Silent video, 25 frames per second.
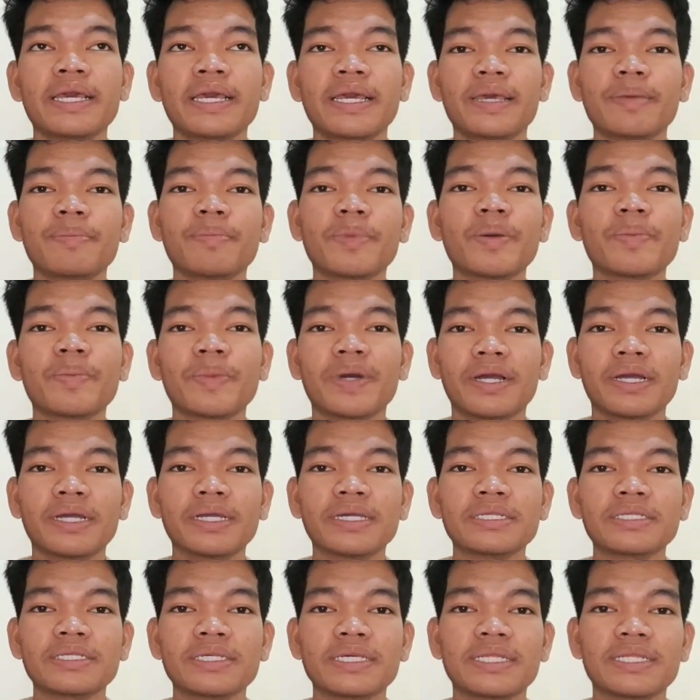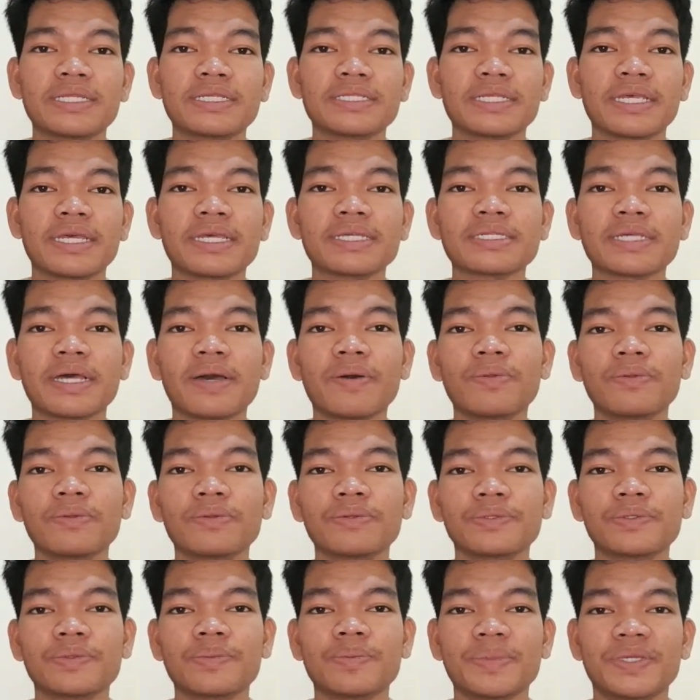In my mind, in this case, I
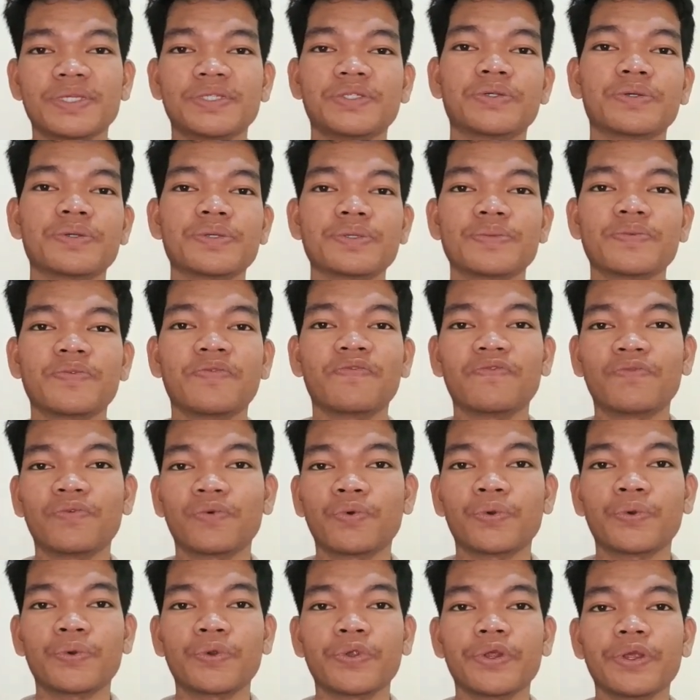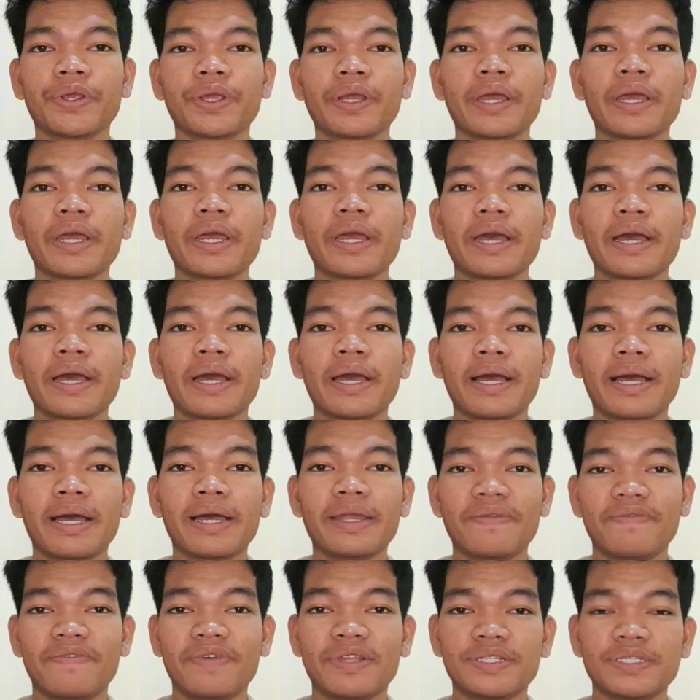will mention four
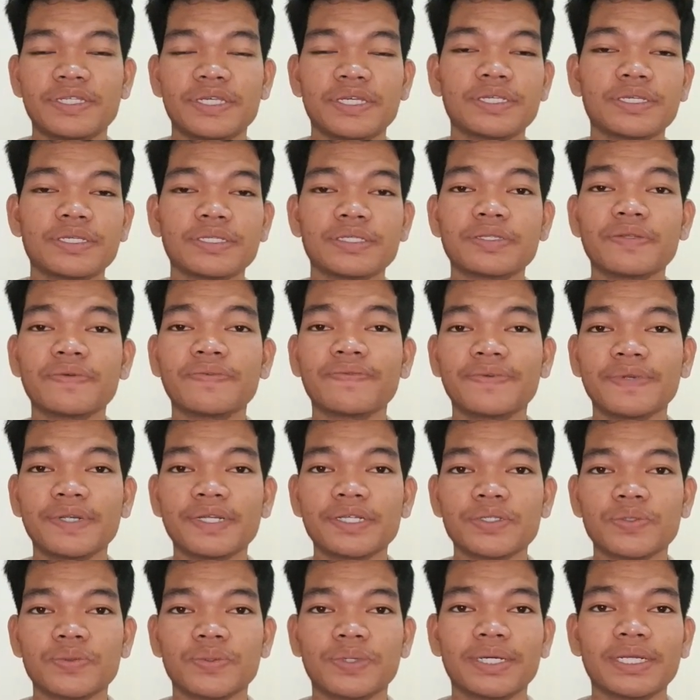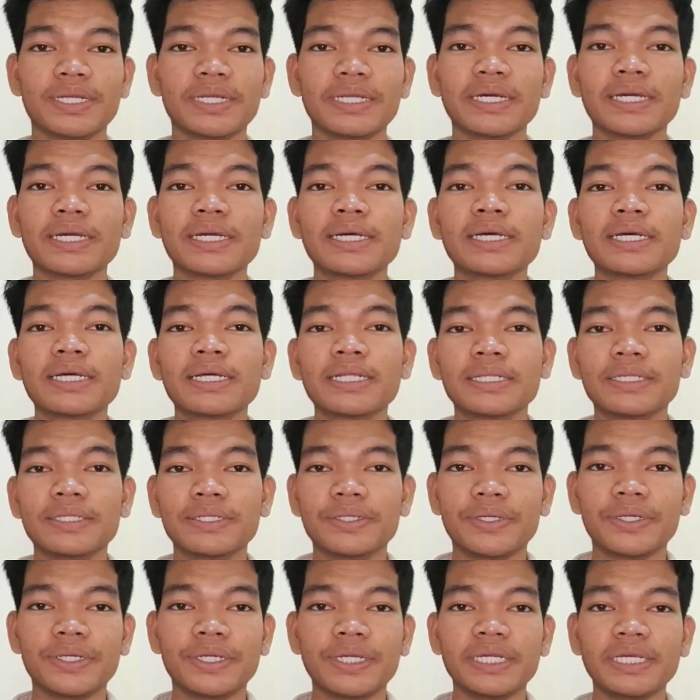advantages. The first one,
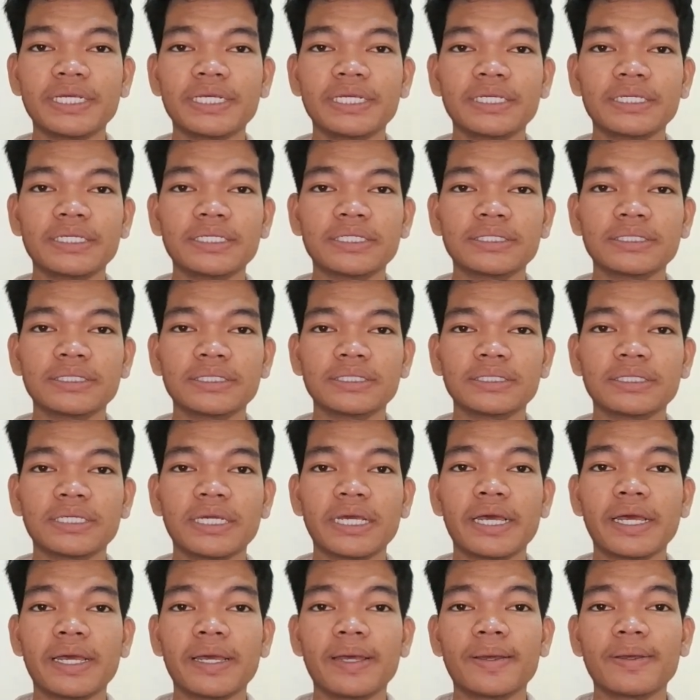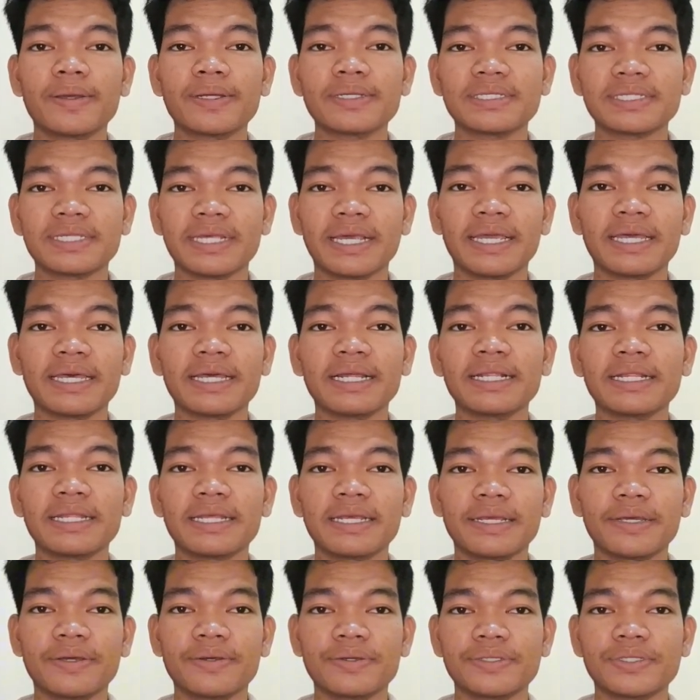learning
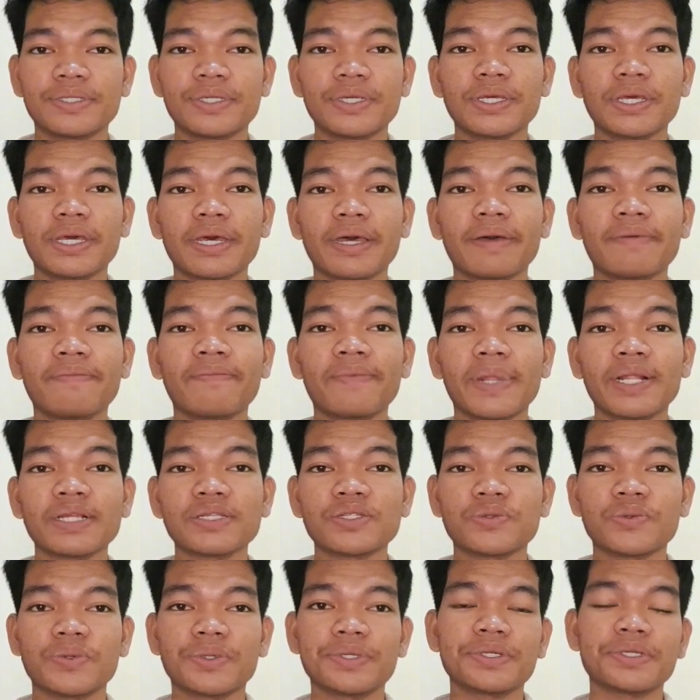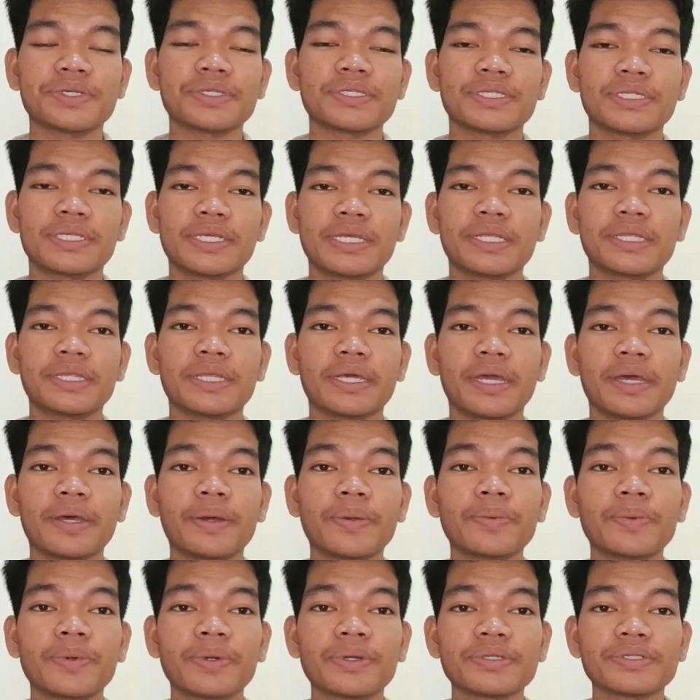psycholinguistics help us to understand the
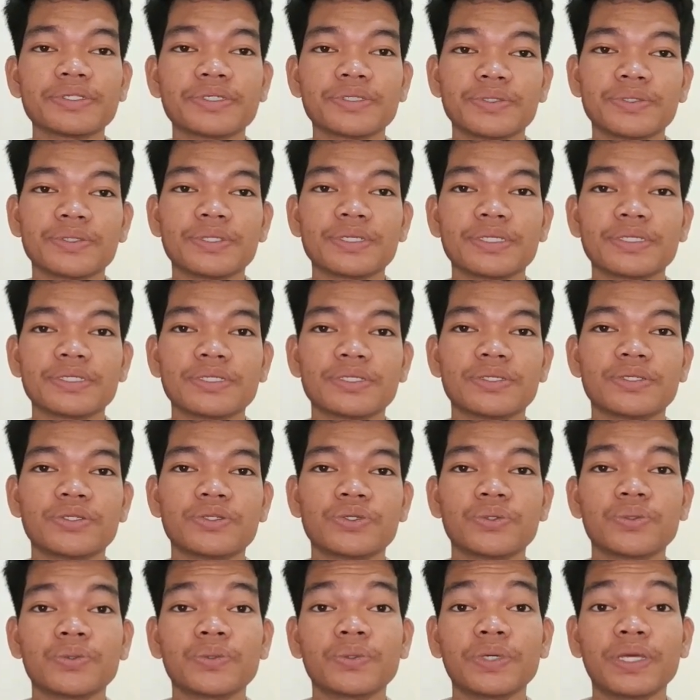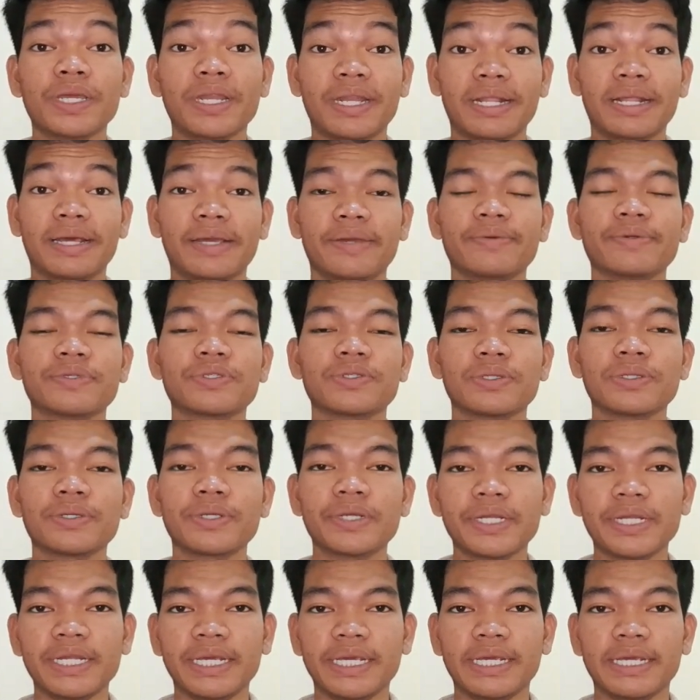effort students do in language
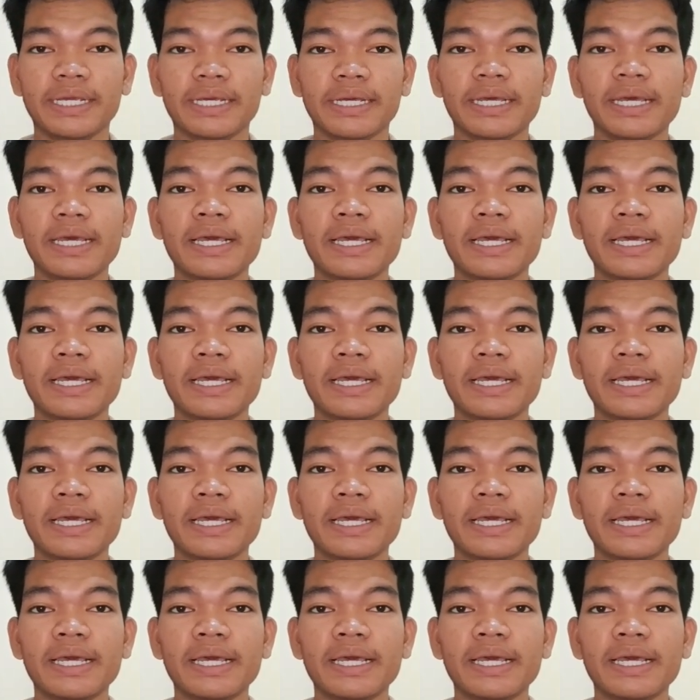learning.